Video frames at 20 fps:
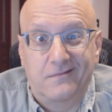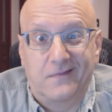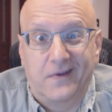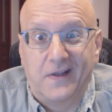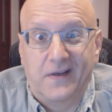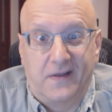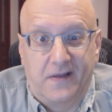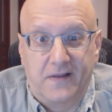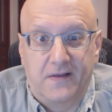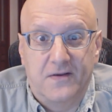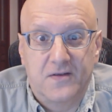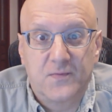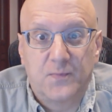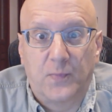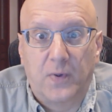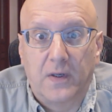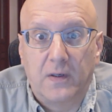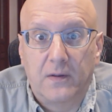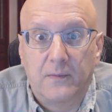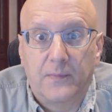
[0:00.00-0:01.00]
it is,
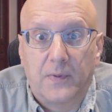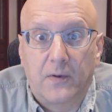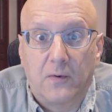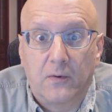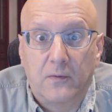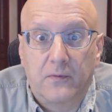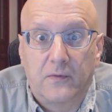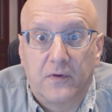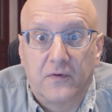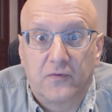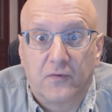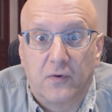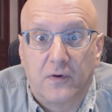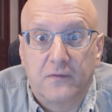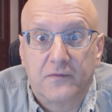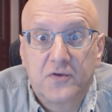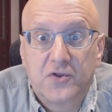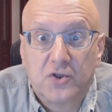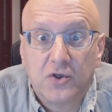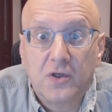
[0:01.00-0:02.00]
but the sort
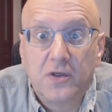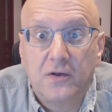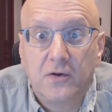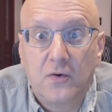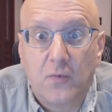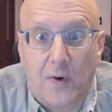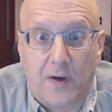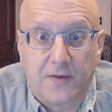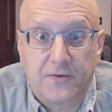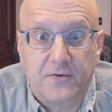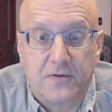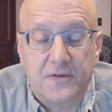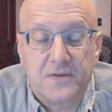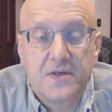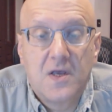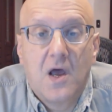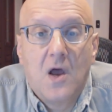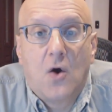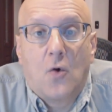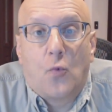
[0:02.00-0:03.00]
of should questions.